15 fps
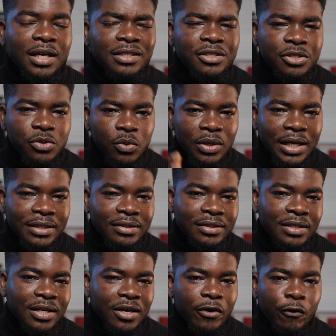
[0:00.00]
And this whole
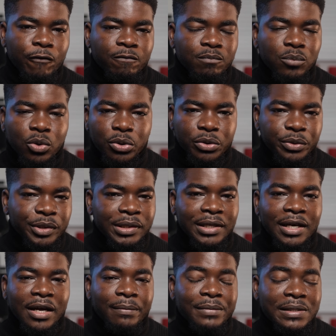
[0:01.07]
idea of borrowing
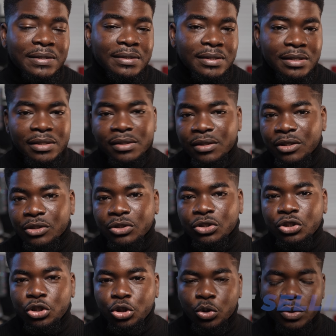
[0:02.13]
can be seen in
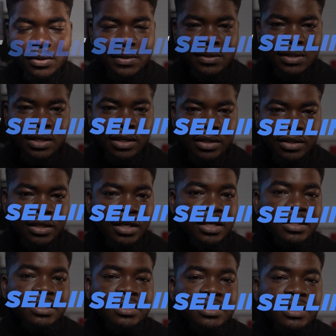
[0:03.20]
short selling.
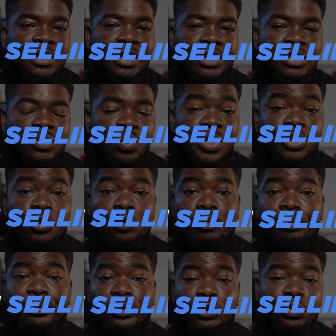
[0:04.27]
This is a case where you
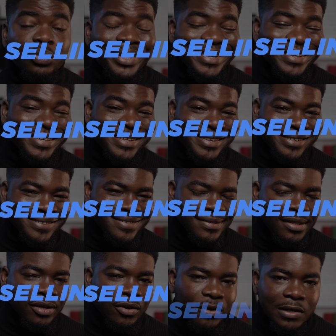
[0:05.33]
borrow against
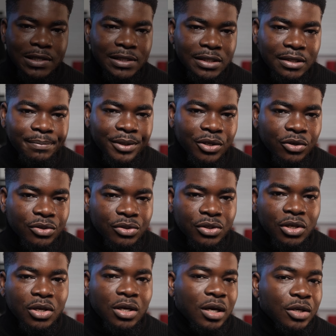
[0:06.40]
the currency because
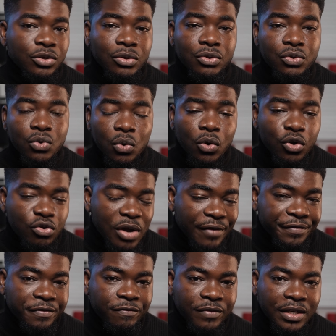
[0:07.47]
you know or you have
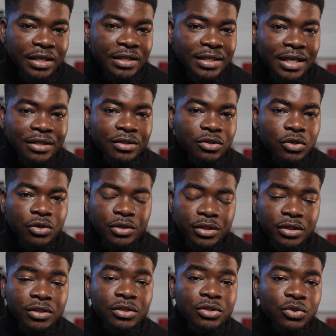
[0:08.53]
a feeling that this
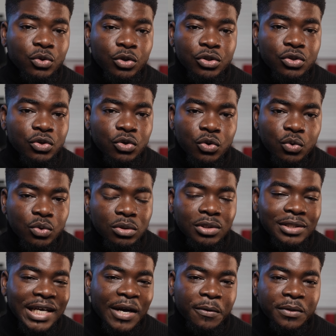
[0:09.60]
currency is going to go
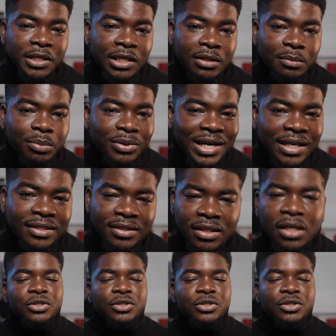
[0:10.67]
down in price.